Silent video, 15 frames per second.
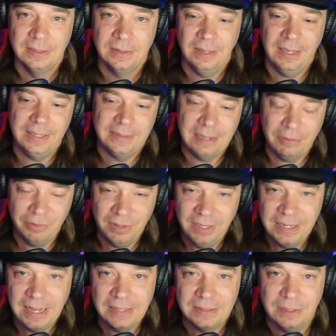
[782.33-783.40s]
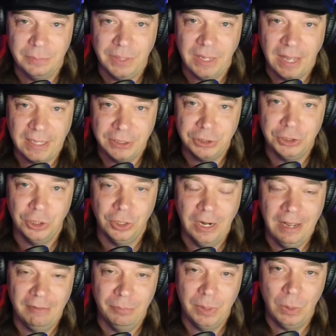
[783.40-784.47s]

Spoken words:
Like, definitely not something I should have been